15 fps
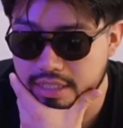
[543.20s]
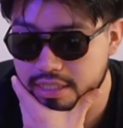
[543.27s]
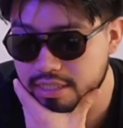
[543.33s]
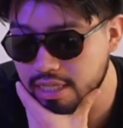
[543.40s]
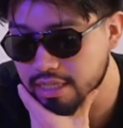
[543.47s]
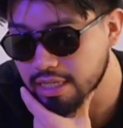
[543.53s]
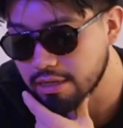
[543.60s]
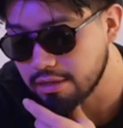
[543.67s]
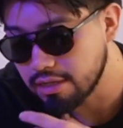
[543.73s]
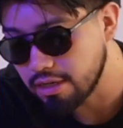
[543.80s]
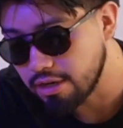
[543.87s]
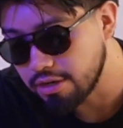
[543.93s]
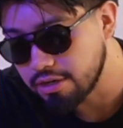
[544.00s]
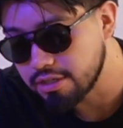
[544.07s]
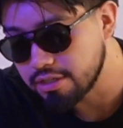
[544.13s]
not that
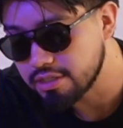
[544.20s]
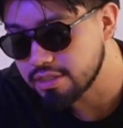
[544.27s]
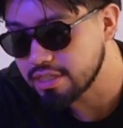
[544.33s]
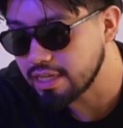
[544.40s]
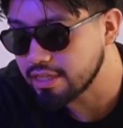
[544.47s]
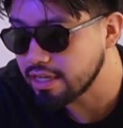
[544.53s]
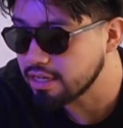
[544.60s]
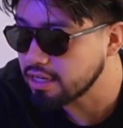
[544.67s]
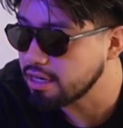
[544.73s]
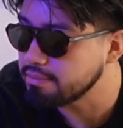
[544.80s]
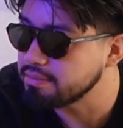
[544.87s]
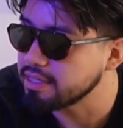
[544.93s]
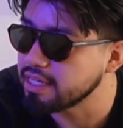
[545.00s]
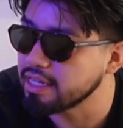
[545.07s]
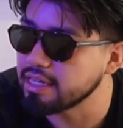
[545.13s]
hard. It's not that
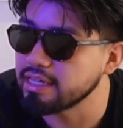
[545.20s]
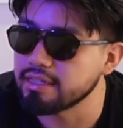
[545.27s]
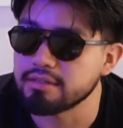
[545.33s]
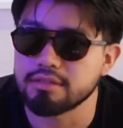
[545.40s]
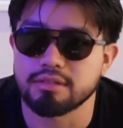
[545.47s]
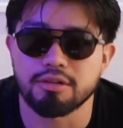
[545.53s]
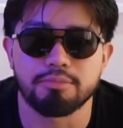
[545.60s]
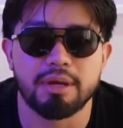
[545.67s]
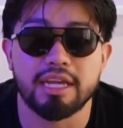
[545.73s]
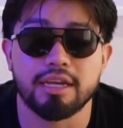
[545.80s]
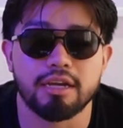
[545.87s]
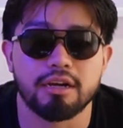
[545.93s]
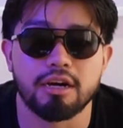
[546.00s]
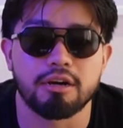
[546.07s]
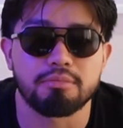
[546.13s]
complicated. Don't make
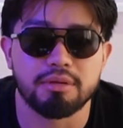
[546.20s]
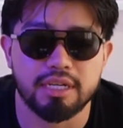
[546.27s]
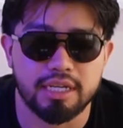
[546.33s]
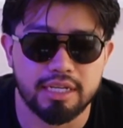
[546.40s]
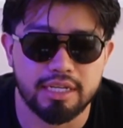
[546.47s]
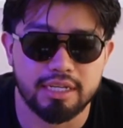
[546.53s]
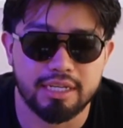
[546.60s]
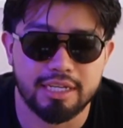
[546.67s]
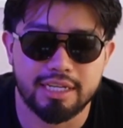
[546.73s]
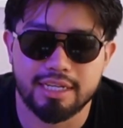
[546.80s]
it complicated.